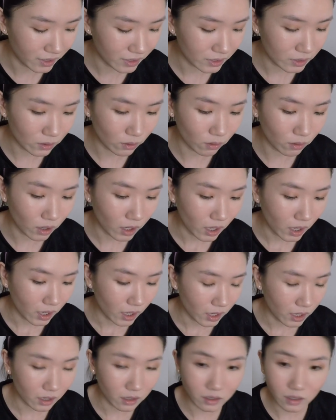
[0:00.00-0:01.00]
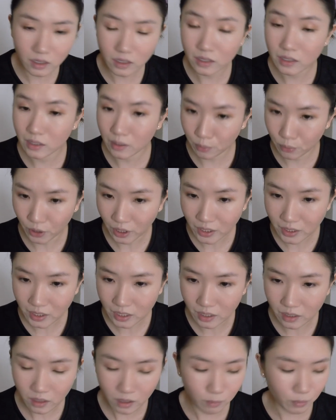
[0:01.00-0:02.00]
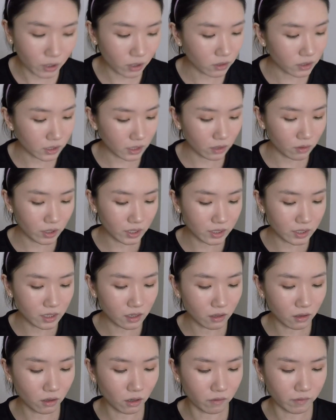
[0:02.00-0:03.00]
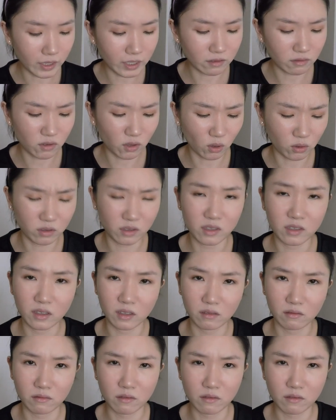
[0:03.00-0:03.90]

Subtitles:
So it's surprising because you can see a lot of like dots here.